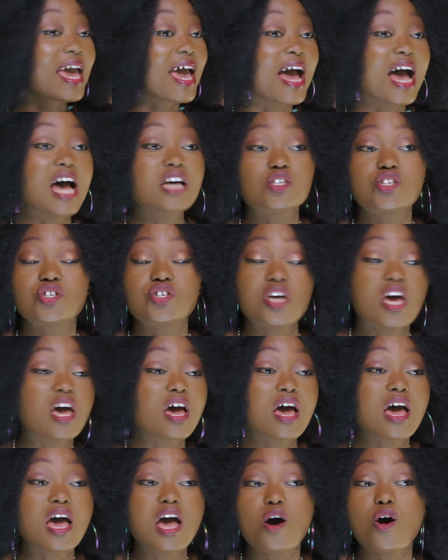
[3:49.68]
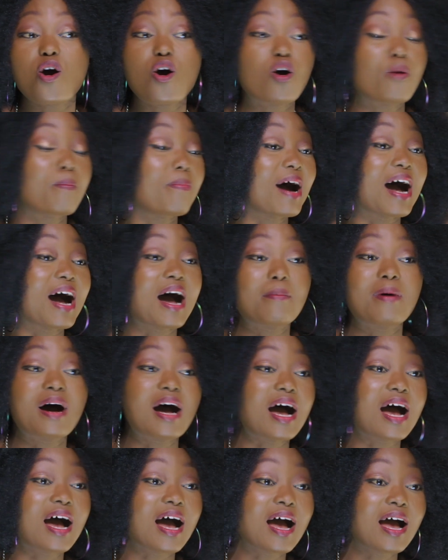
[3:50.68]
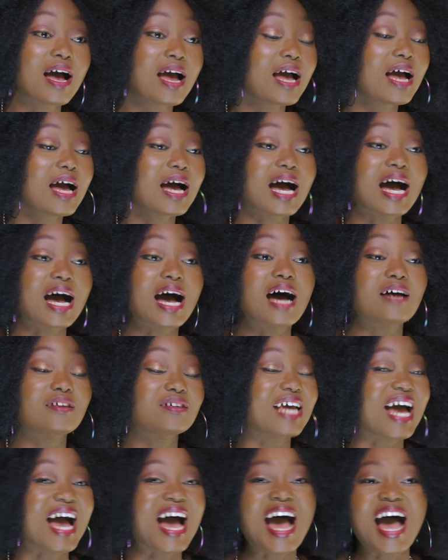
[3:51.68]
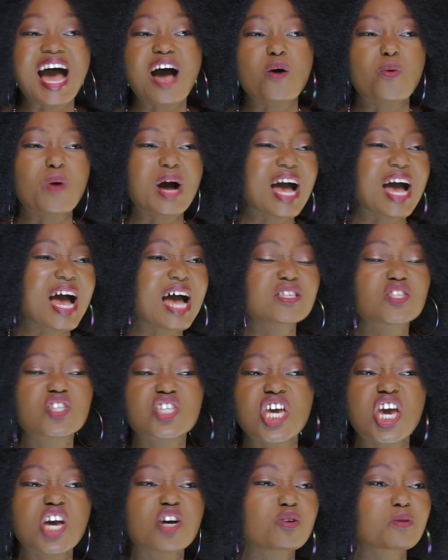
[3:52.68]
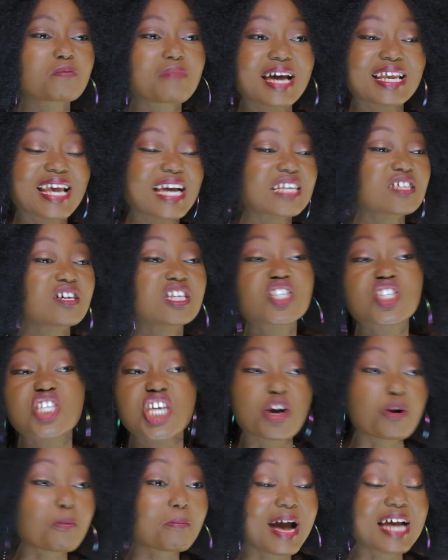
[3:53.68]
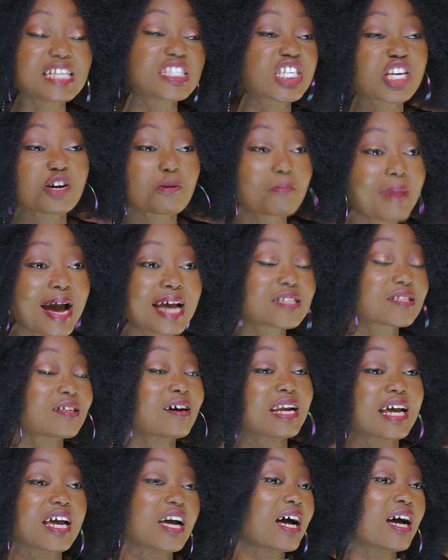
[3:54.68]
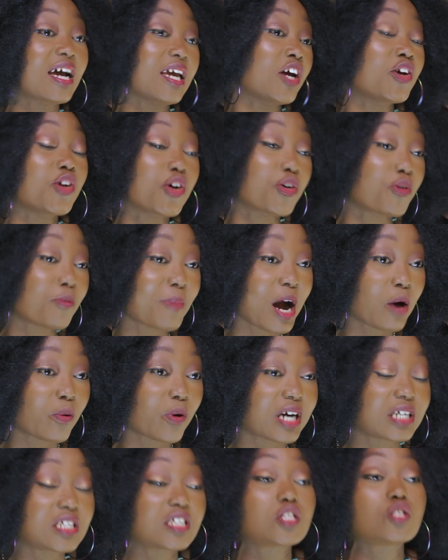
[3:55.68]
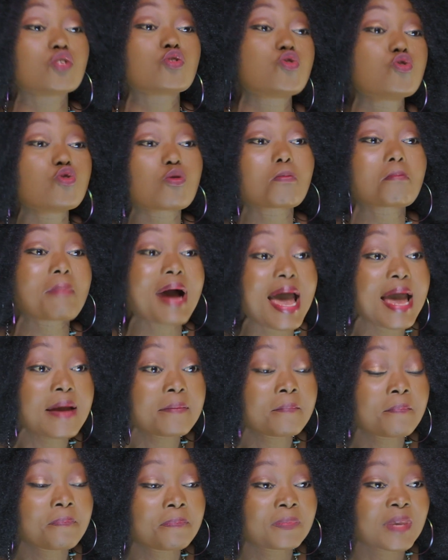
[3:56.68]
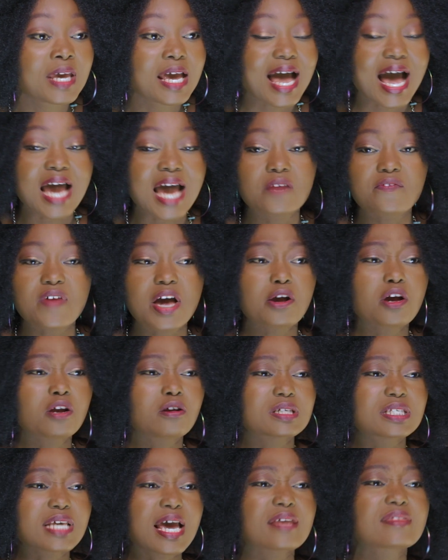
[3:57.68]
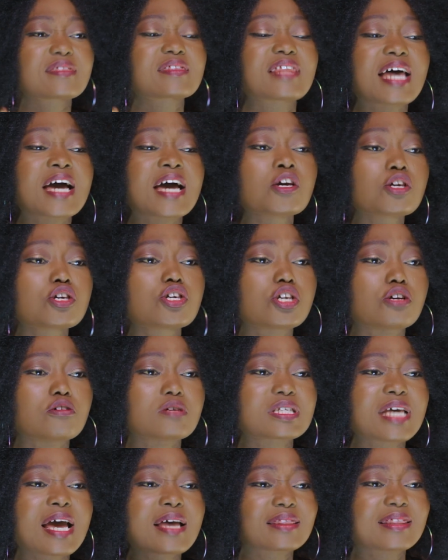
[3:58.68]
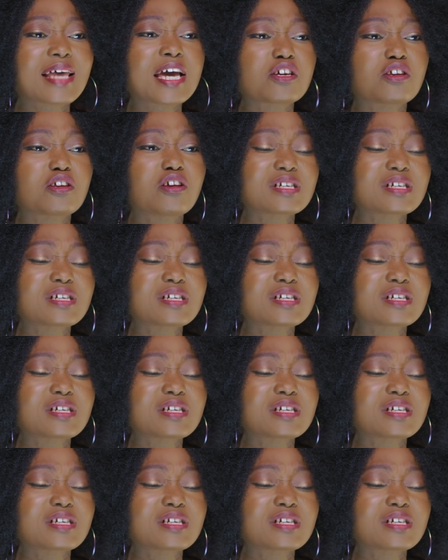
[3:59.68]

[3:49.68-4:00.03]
Esheo Baba. Awa Dukpe. There's no Dukpe. Dukpe is not a Yoruba word. It is Dukpe. And if you're going to say thank you, say thank you.